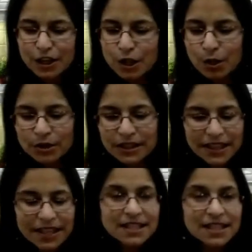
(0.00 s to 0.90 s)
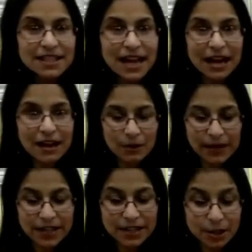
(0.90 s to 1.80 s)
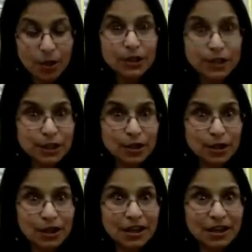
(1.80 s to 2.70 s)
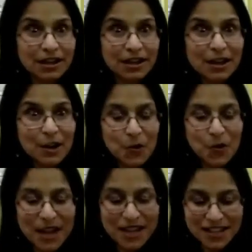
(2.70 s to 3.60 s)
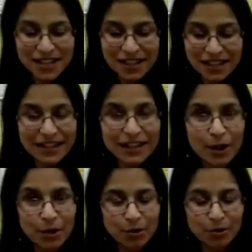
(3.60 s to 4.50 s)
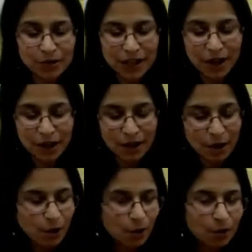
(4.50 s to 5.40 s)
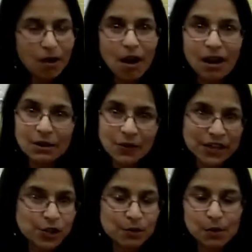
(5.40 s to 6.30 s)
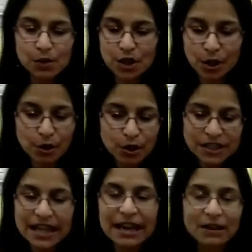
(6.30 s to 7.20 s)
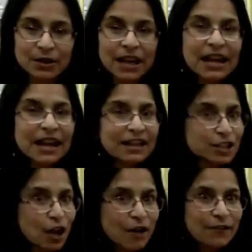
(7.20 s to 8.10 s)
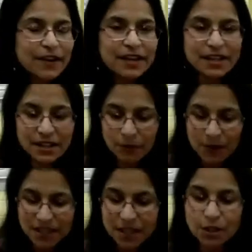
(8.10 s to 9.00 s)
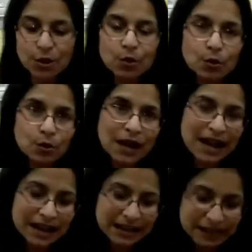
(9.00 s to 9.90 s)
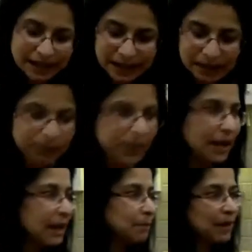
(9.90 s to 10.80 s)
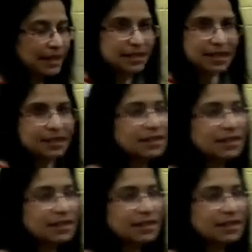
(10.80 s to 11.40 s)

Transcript: So this is how it's going to look. Once, you know, all the vegetables are cooked down, softened. Once it's cool, I blend it.